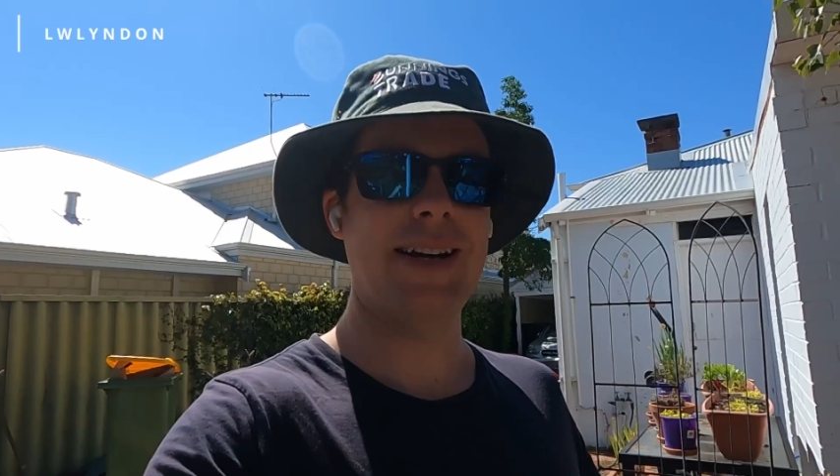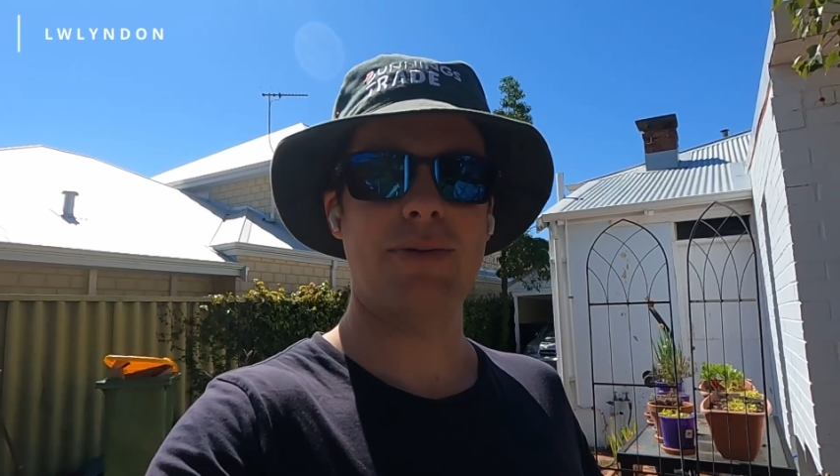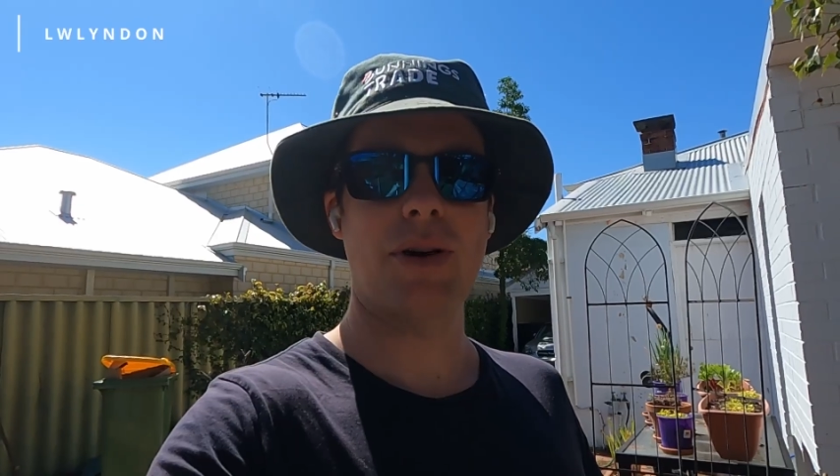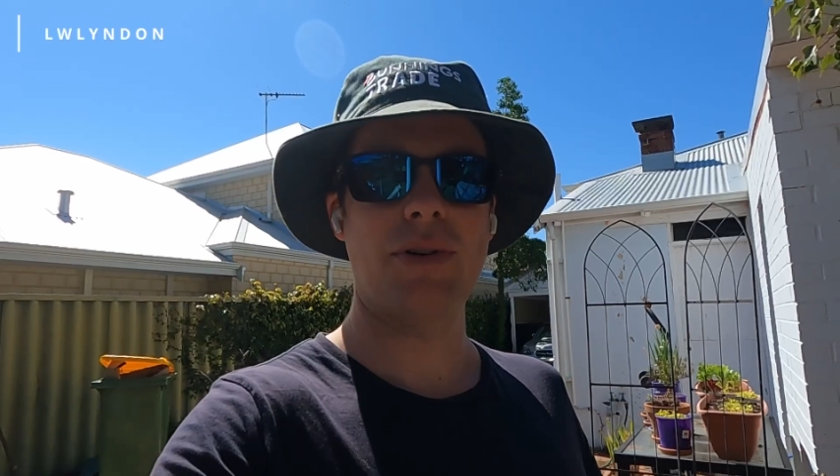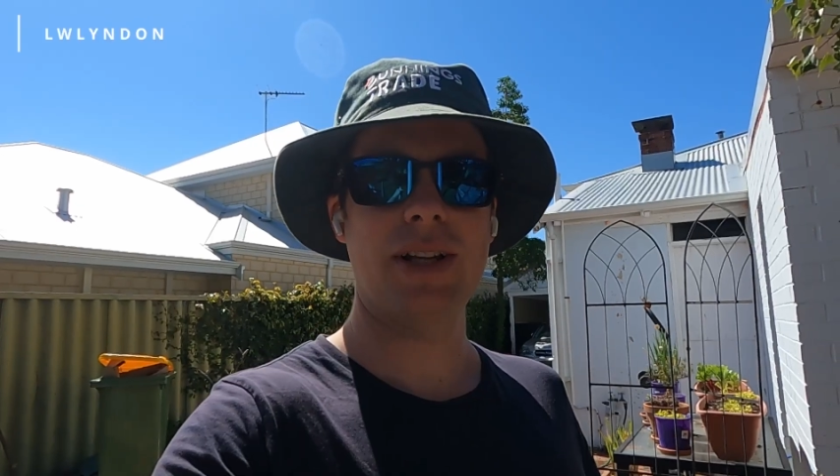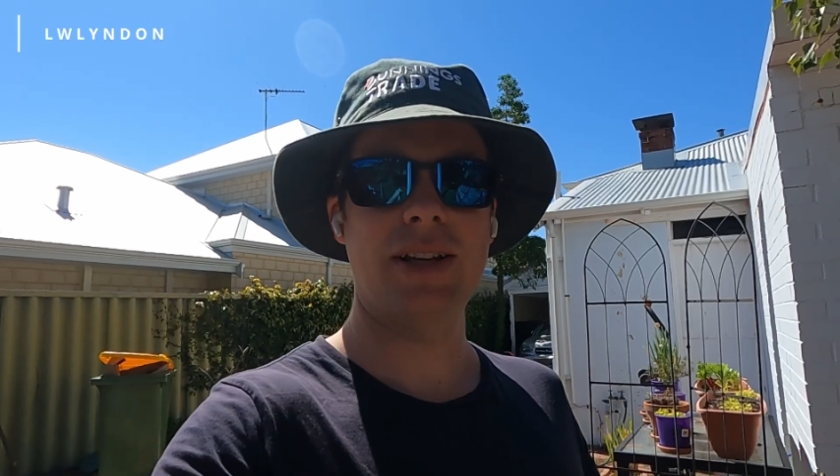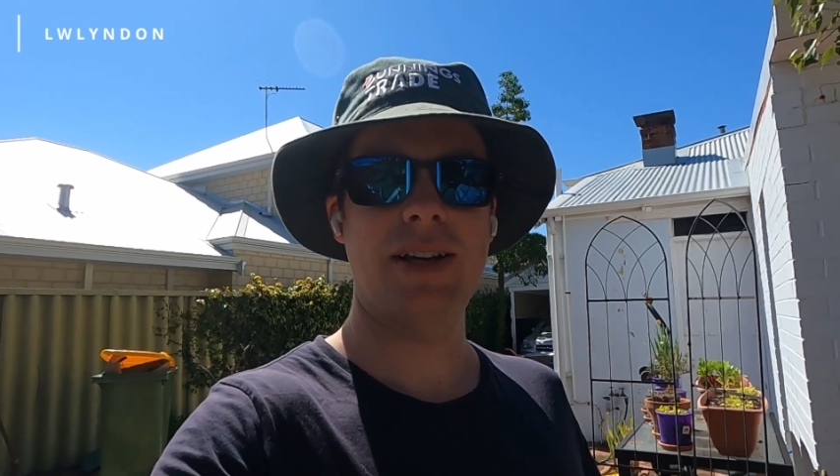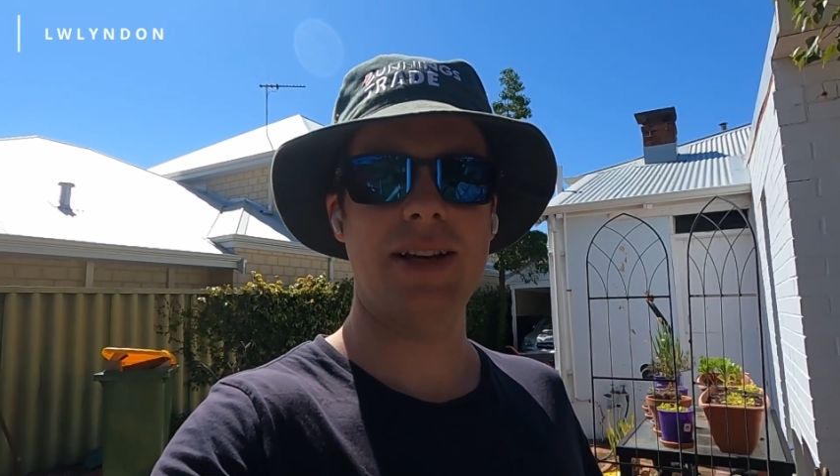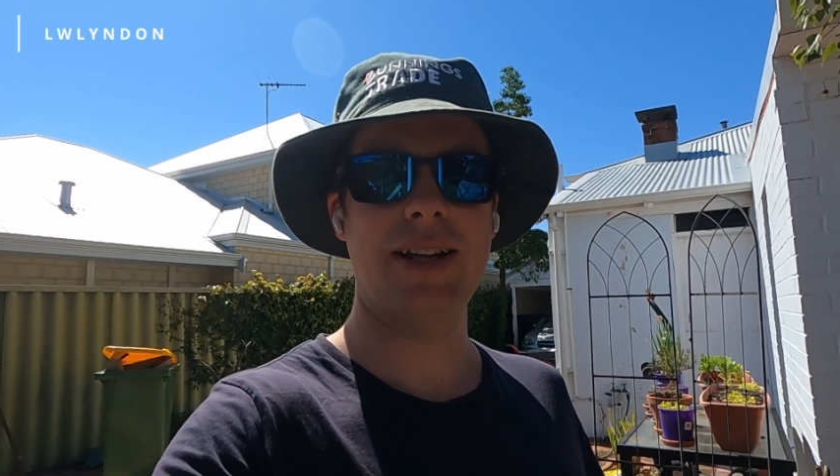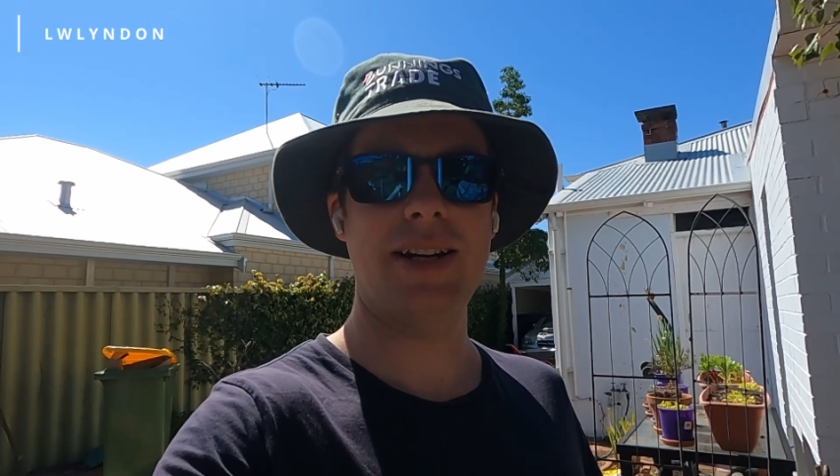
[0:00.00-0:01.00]
get it rolling,
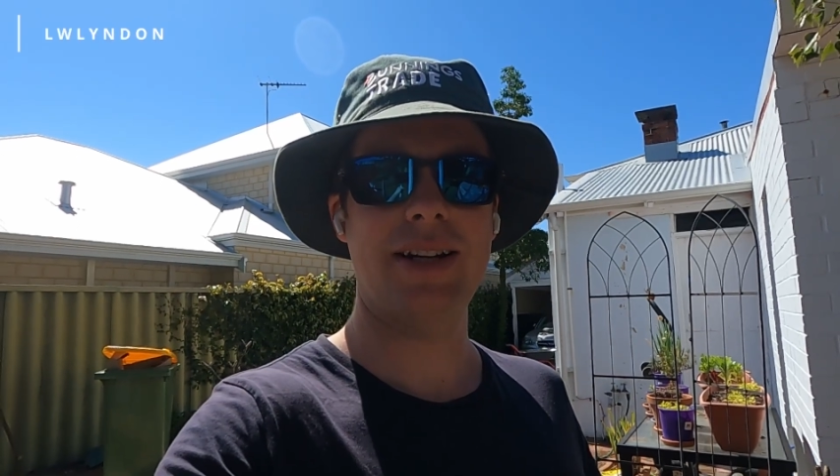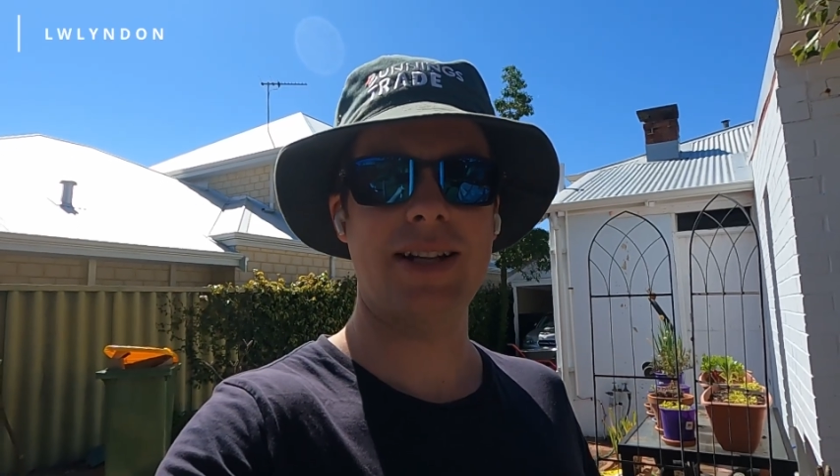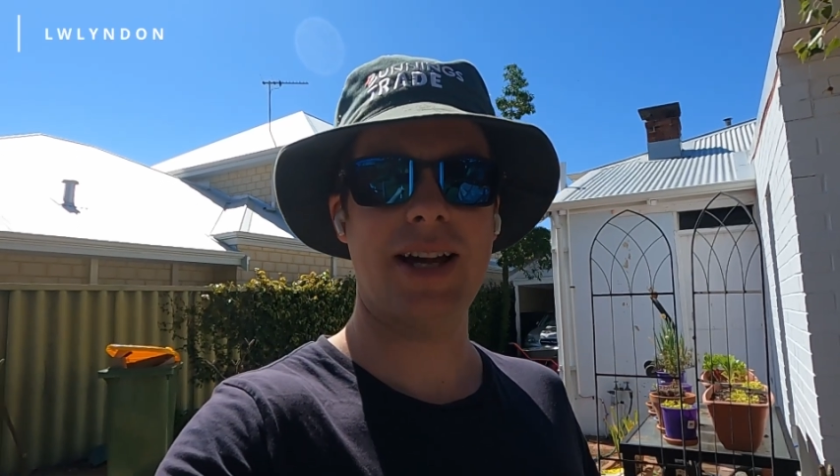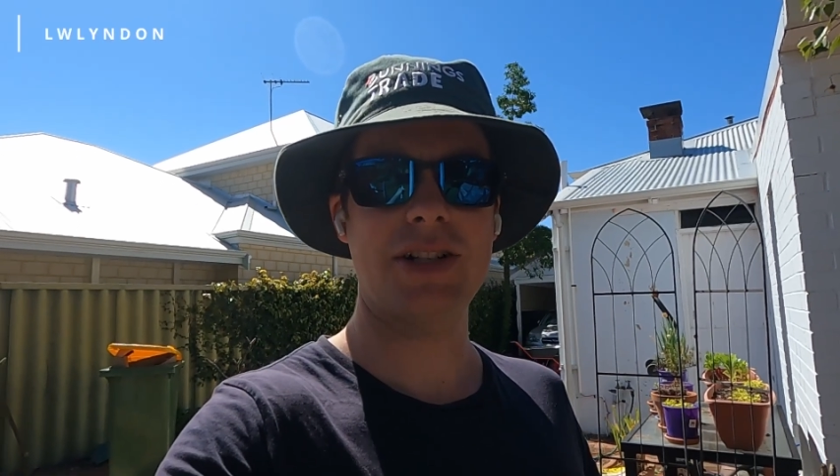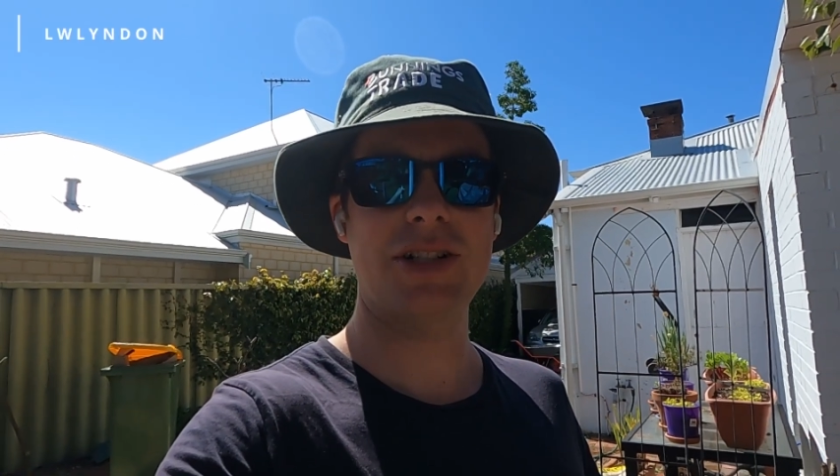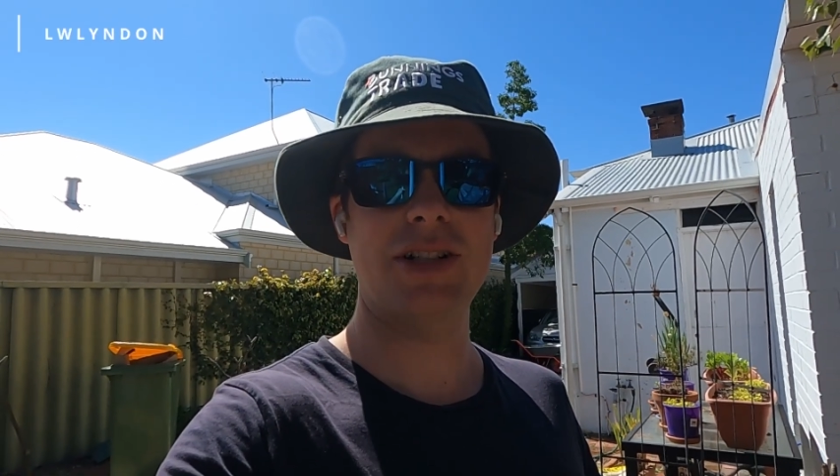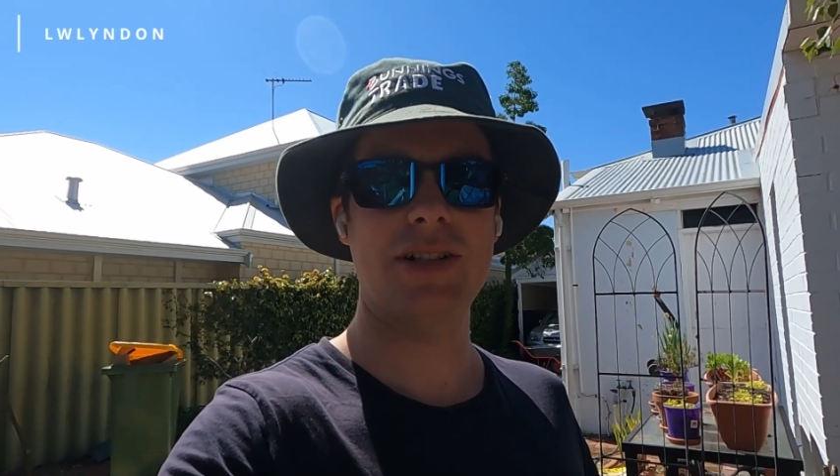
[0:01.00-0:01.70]
get it attached